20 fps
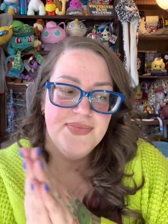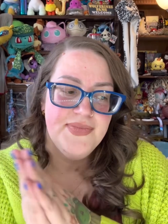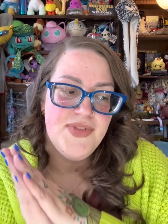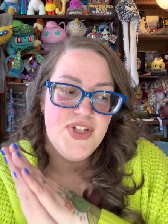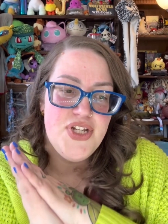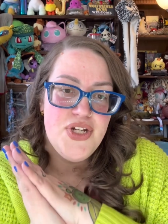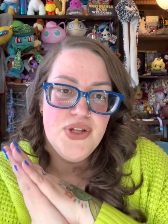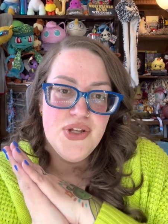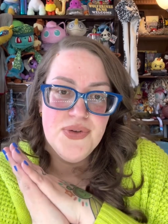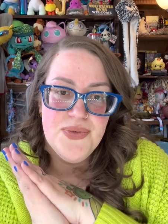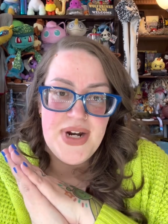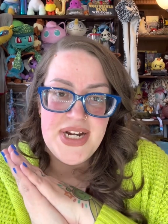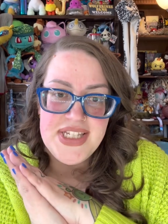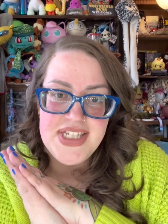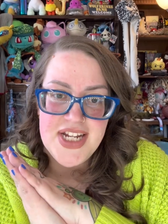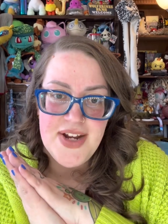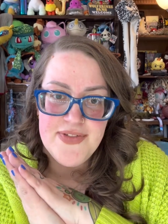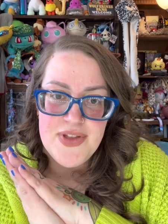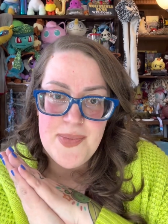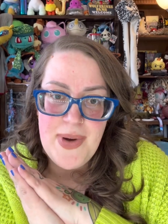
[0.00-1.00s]
do the
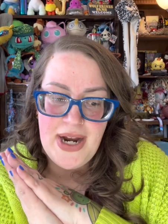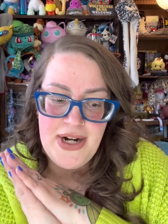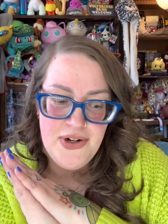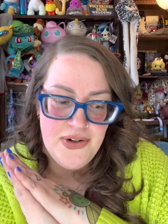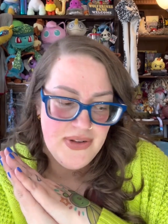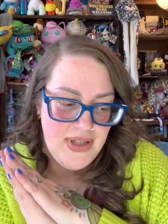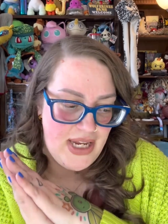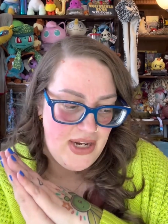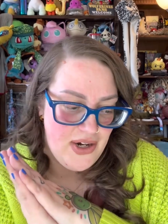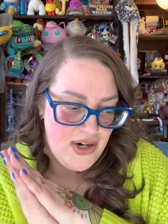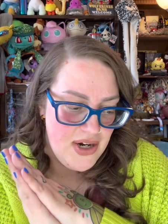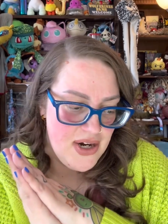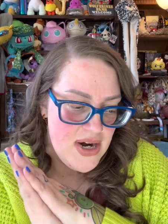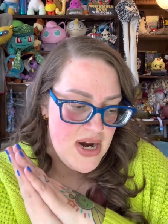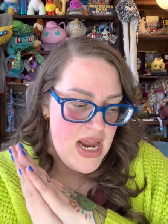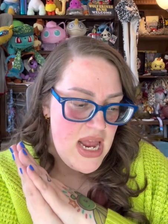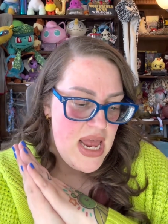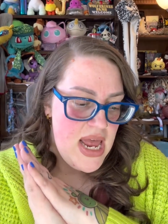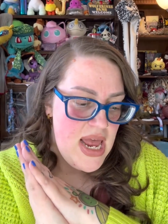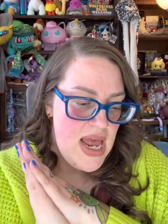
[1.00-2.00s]
rest of the binder later.
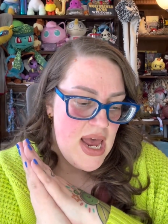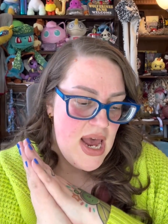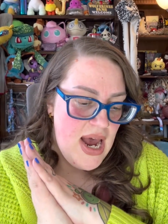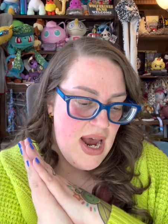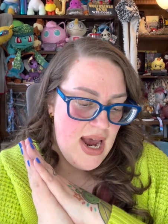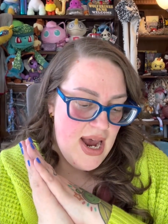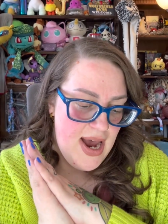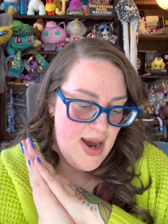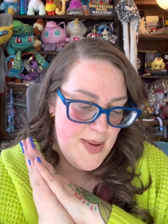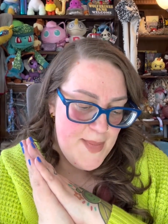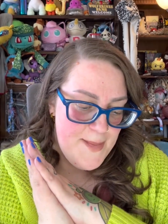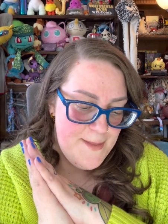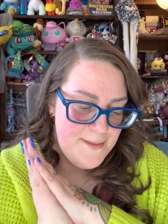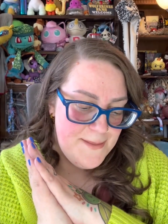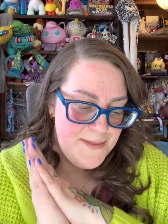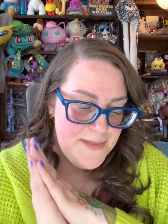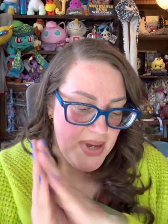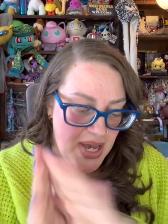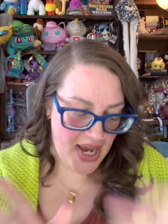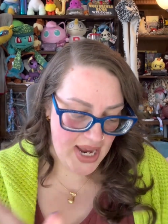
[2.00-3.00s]

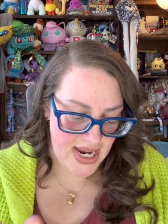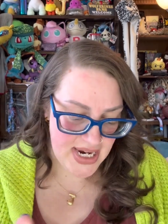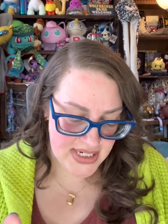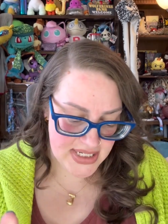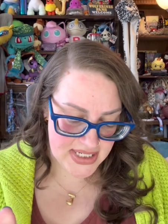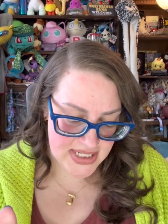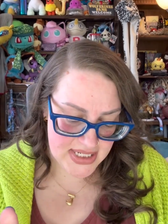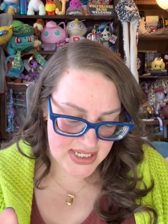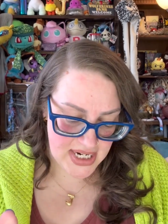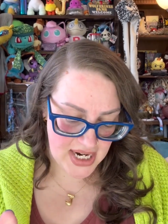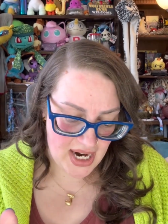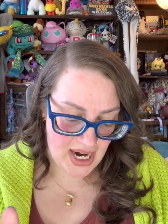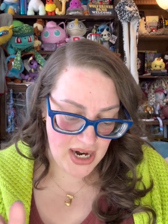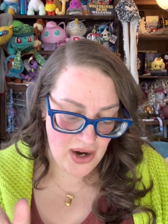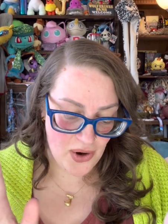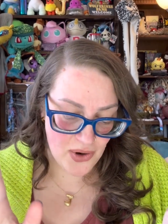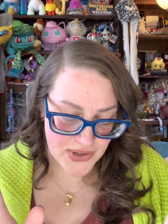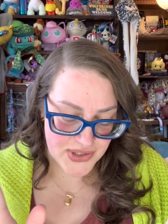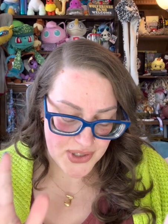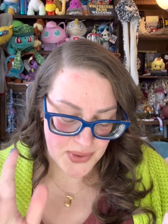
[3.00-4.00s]
But I
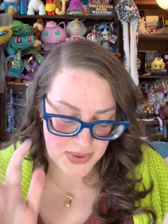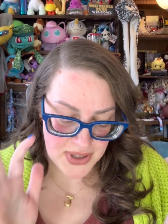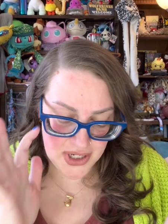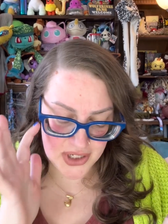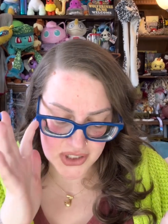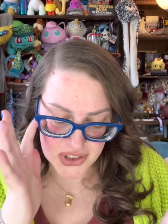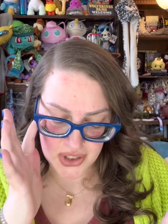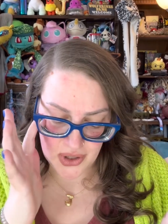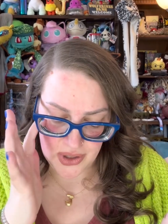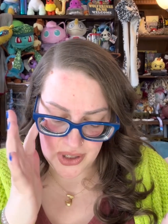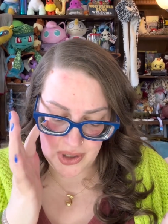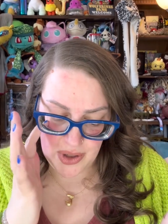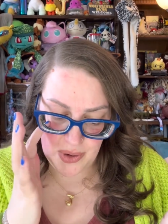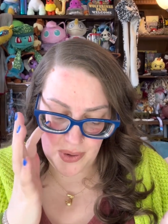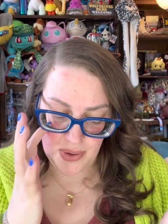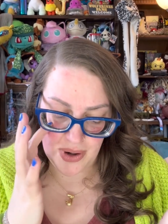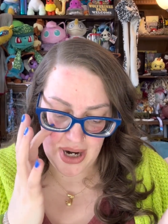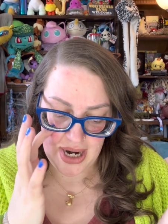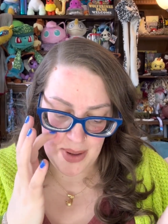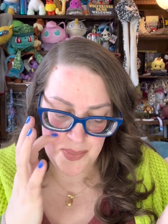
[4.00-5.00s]
also wanted to show
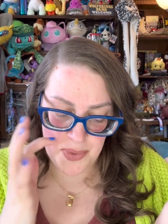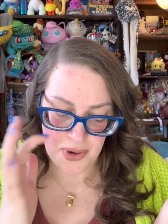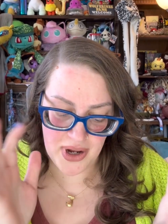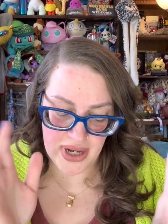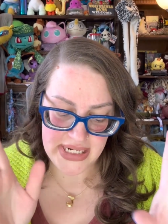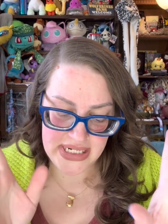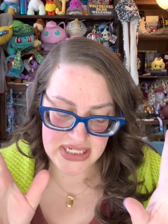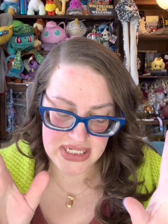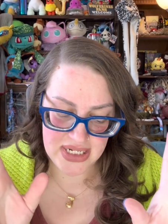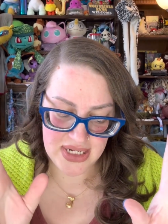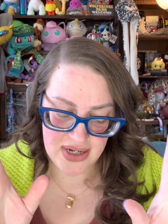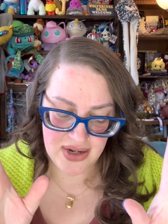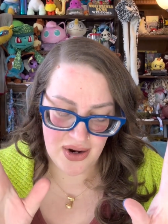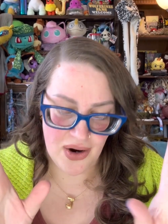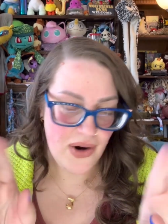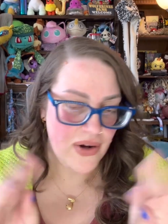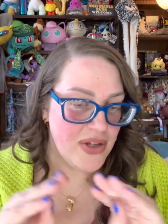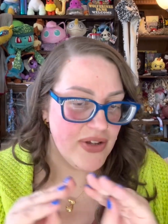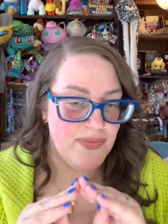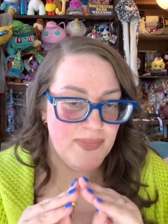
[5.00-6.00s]
you, I put
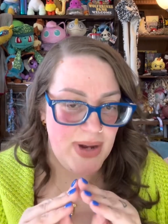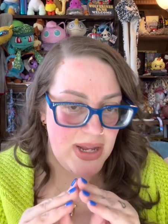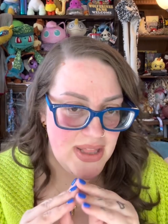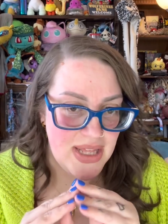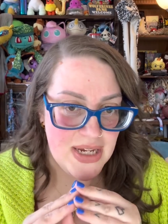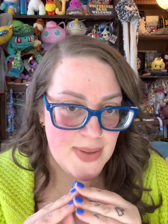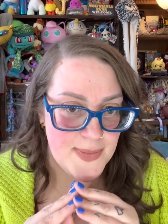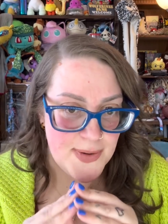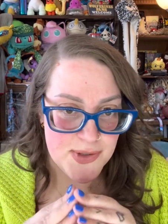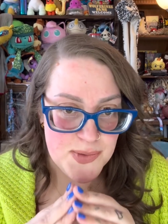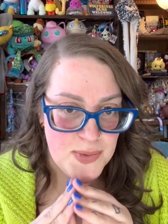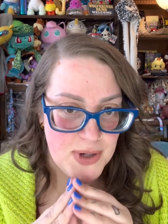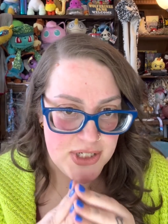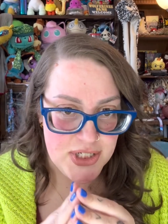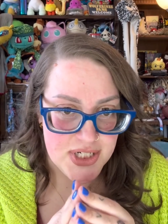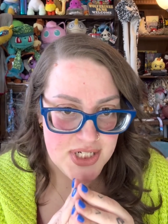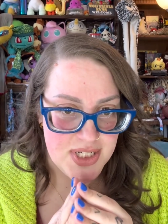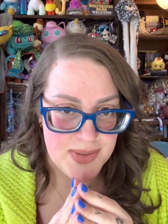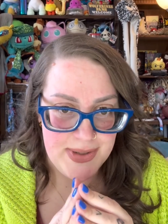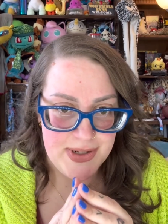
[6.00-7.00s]
all of my like most
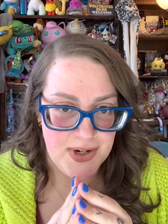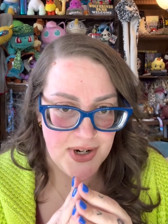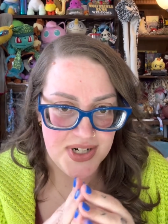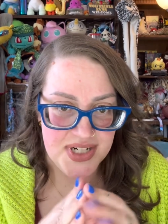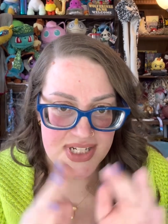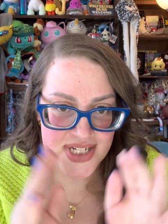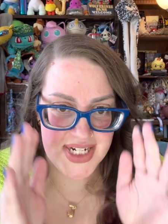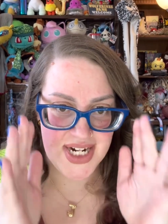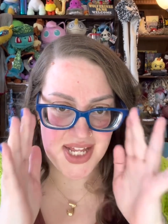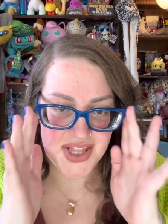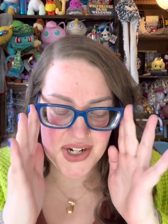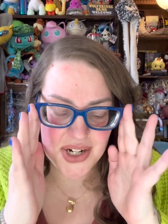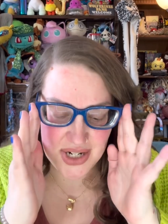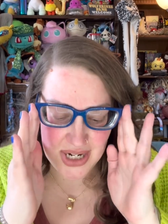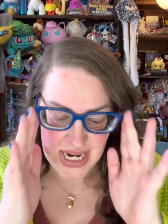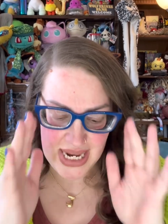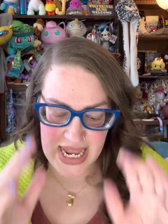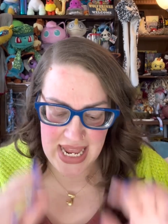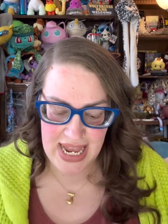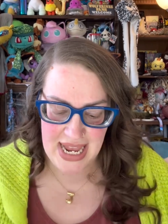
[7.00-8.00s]
precious to me cards together,
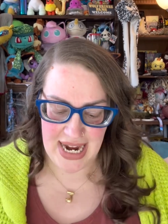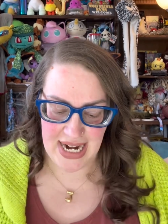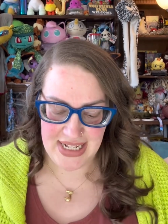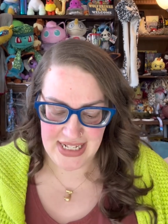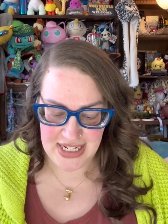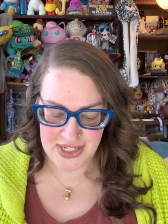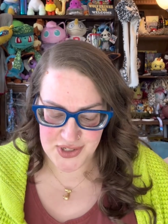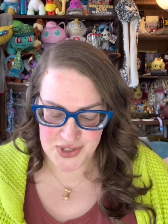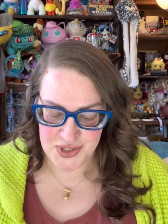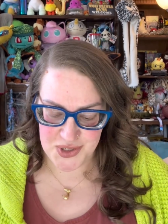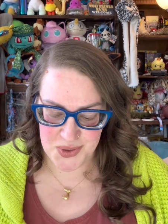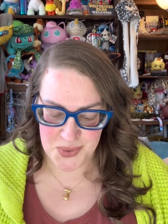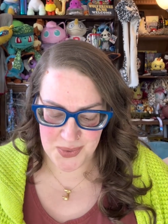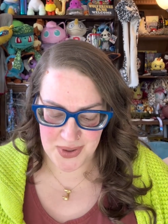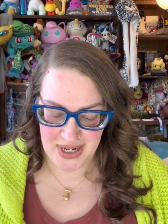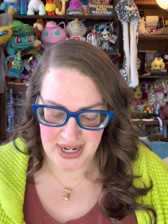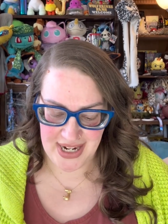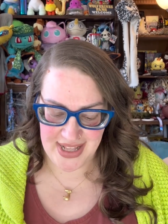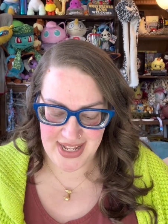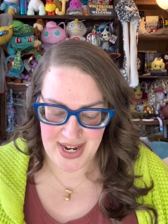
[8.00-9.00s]
and these two
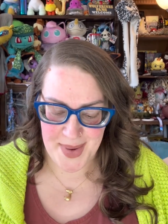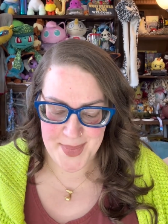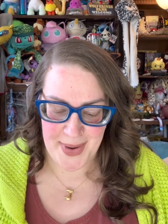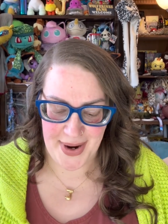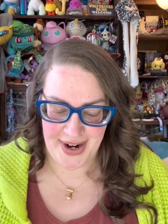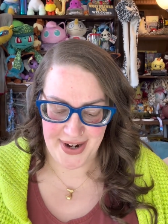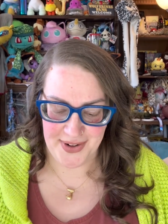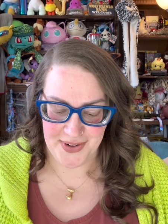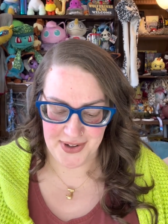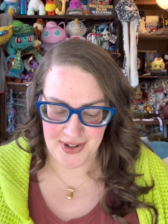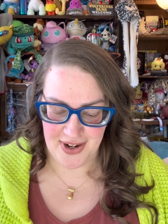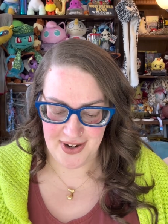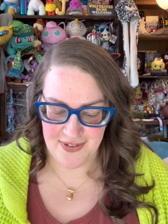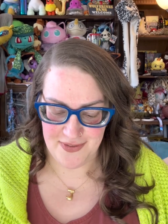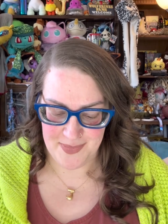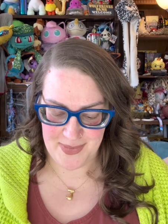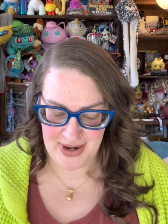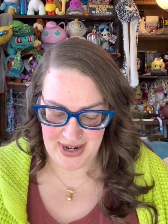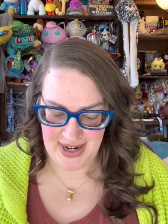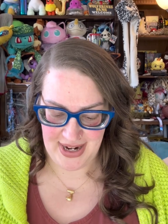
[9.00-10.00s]
were in that pile
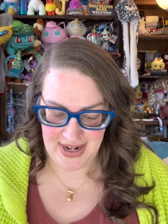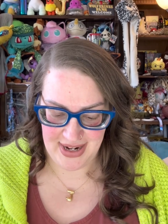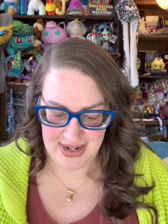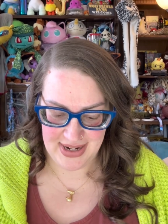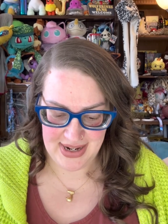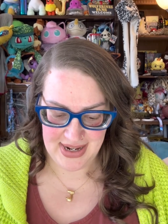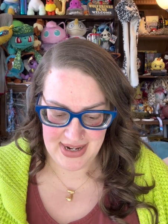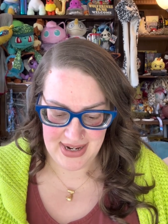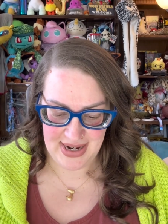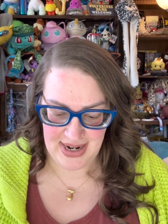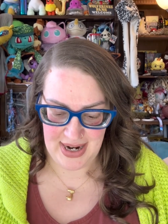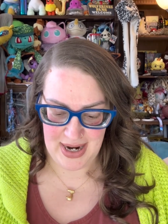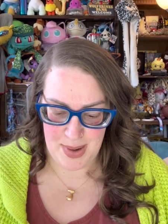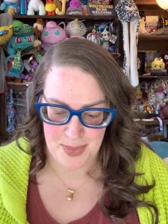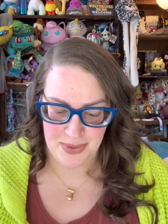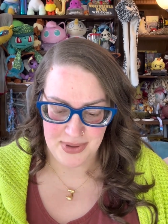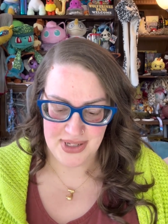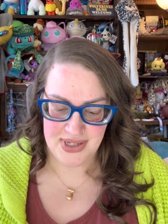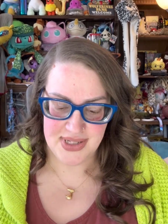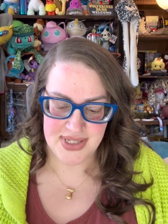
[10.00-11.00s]
of my
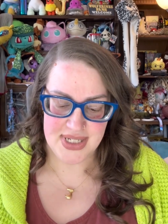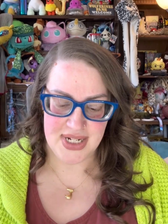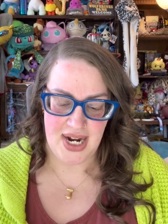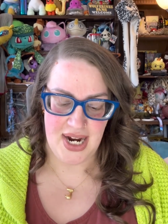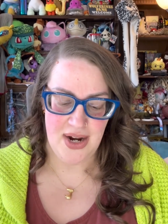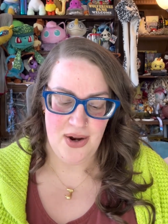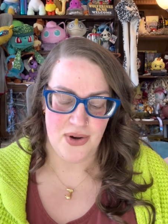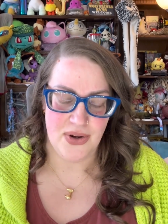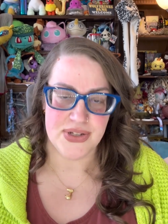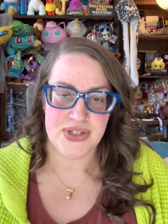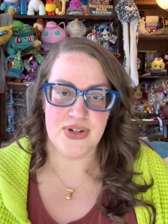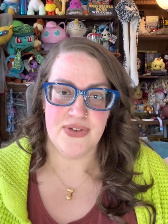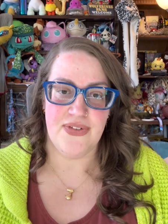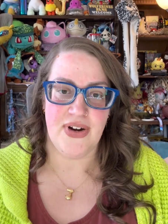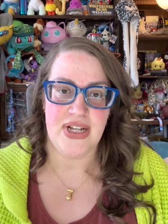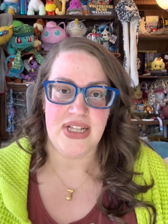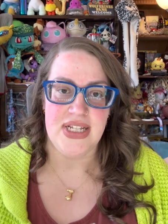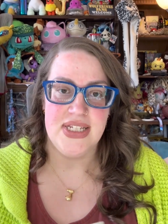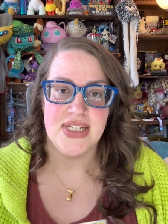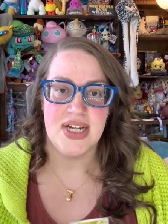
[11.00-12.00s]
Appletuns. I also
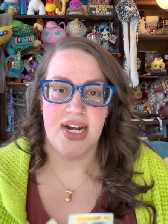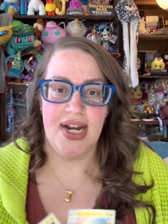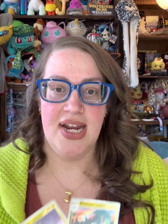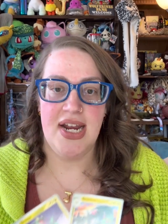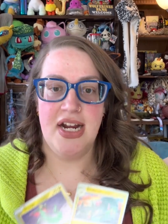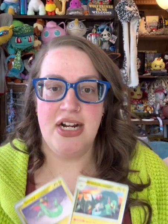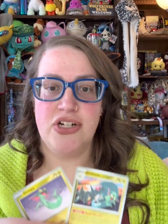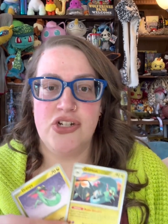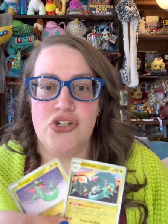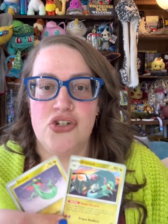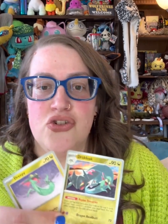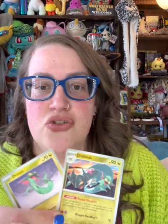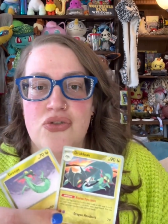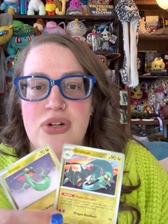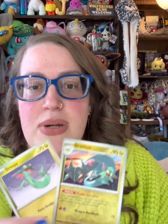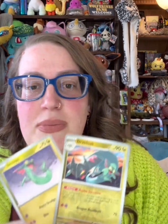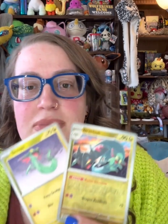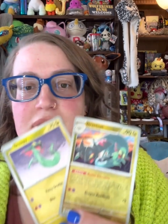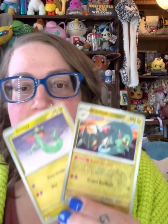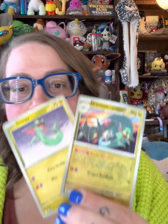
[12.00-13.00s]
find this guy
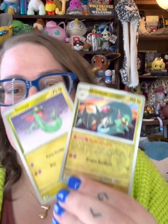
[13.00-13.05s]
extremely